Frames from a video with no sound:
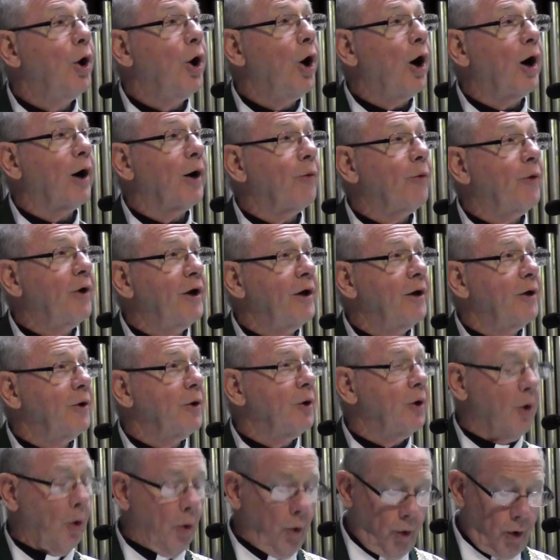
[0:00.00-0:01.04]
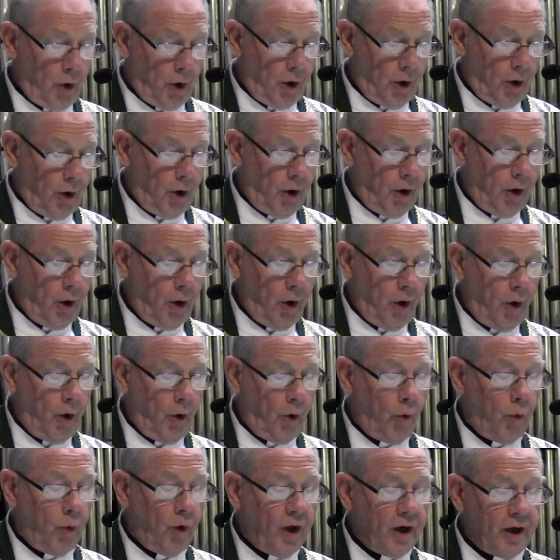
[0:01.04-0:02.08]
Are we
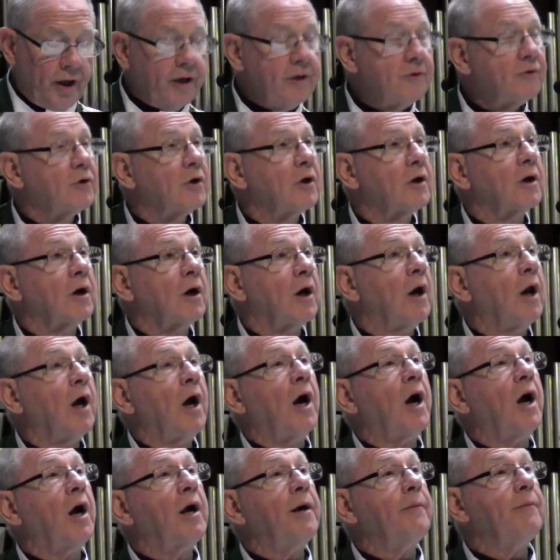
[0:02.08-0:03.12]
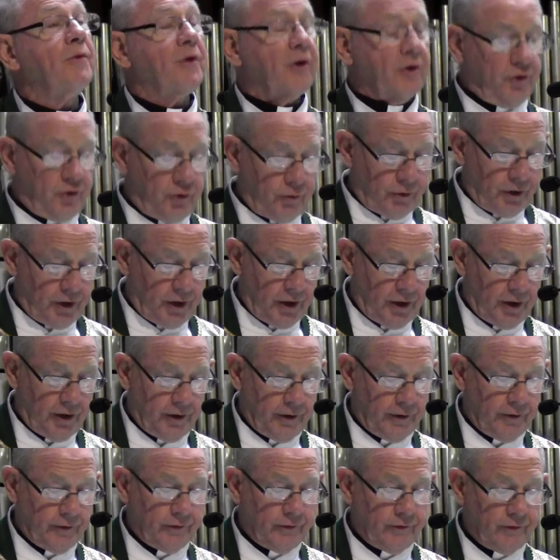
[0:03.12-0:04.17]
willing to climb the
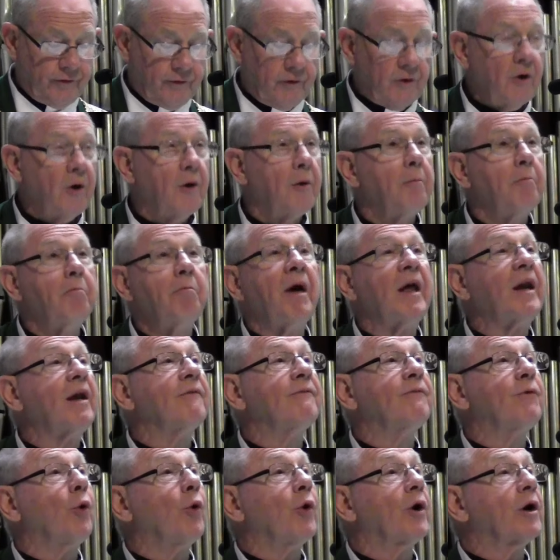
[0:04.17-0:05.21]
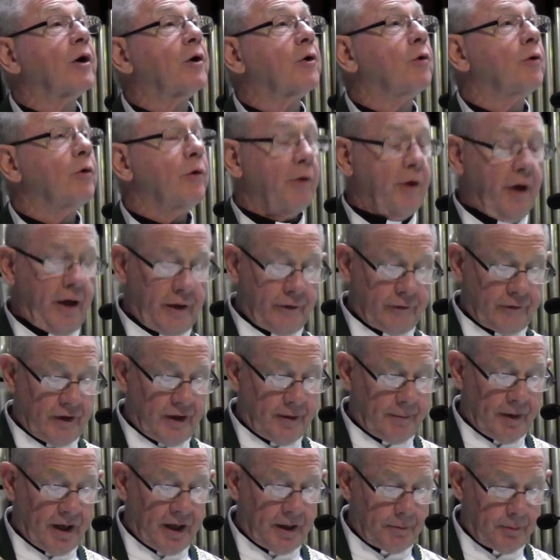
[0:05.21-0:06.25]
trees, metaphorical as
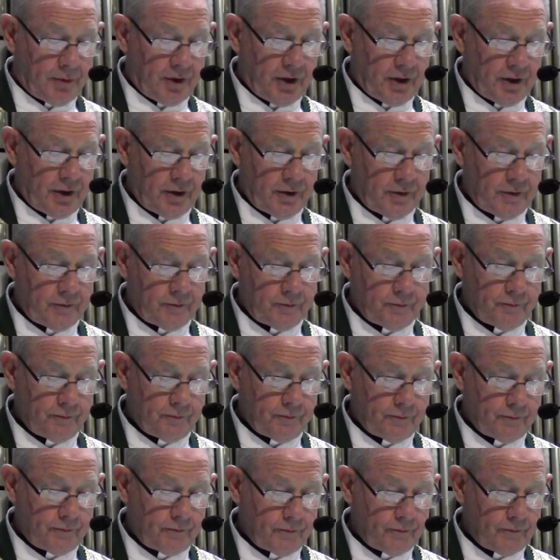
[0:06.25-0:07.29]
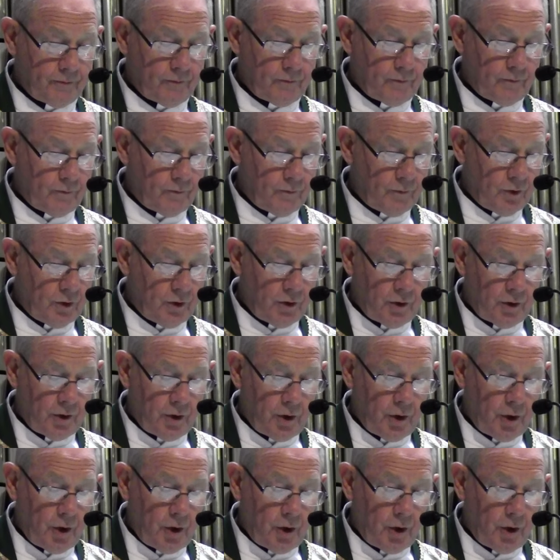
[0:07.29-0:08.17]
they might be?